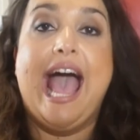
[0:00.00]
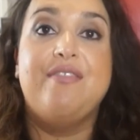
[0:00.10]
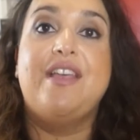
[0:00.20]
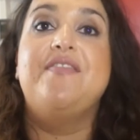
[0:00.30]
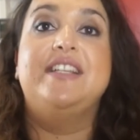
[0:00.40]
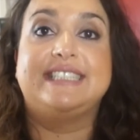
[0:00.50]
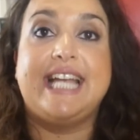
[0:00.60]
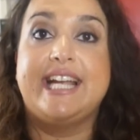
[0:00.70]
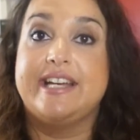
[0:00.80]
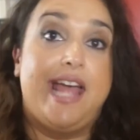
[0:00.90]
And then the
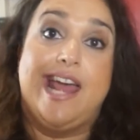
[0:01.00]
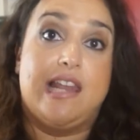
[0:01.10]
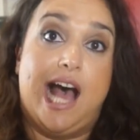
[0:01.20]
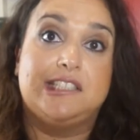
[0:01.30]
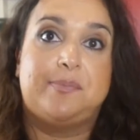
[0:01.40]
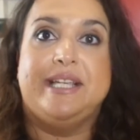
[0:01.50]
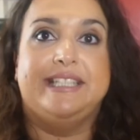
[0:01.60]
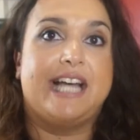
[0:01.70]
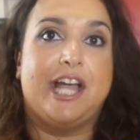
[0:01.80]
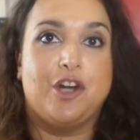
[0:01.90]
second and last
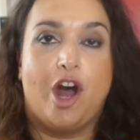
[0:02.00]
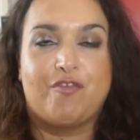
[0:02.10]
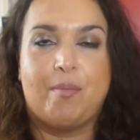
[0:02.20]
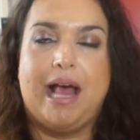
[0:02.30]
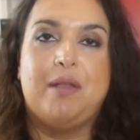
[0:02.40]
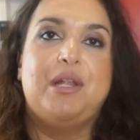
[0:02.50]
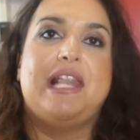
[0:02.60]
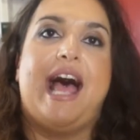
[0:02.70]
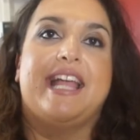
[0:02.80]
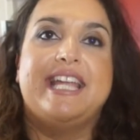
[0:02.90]
piece I got from
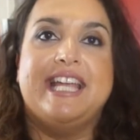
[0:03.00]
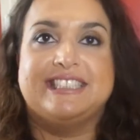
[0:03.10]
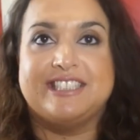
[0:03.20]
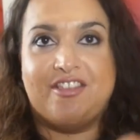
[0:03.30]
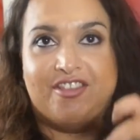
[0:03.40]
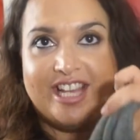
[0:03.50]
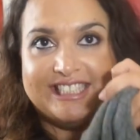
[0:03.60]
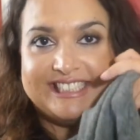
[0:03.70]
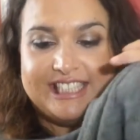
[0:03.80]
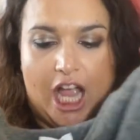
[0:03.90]
Helmut Lang is
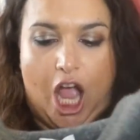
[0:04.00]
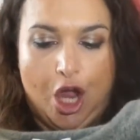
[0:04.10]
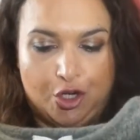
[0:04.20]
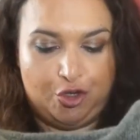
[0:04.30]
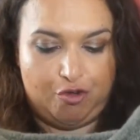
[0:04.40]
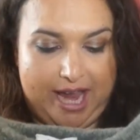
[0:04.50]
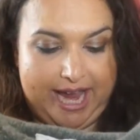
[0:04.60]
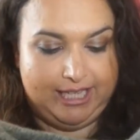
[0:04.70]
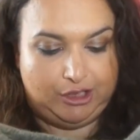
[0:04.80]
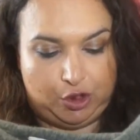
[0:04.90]
this
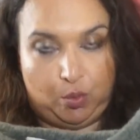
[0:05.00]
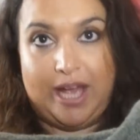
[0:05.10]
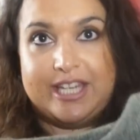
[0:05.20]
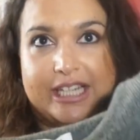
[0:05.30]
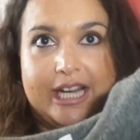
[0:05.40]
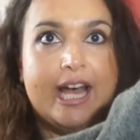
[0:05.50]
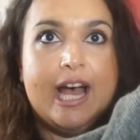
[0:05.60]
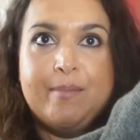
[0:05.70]
gray sweater.